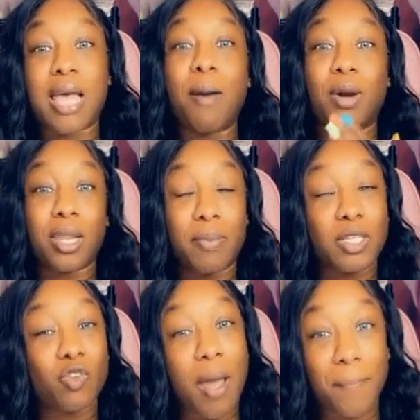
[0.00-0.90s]
I'm going to be
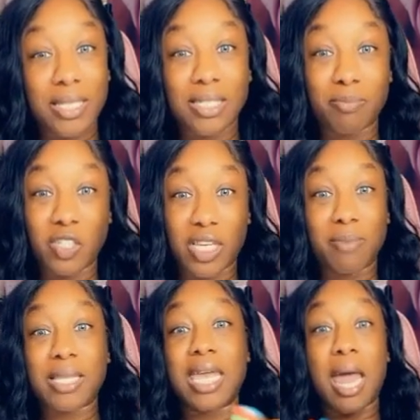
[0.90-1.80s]
dropping some
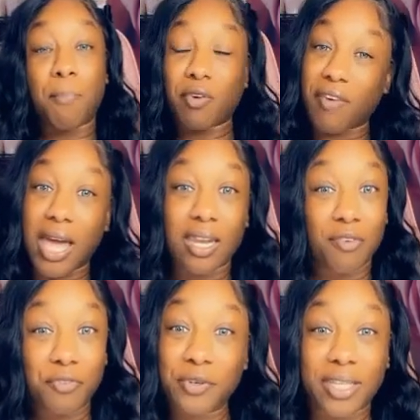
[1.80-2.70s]
gems, and I'm providing a
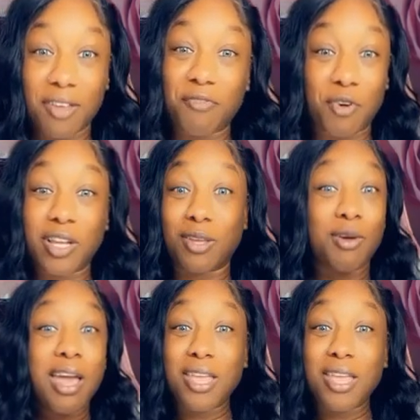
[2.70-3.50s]
full kit for you.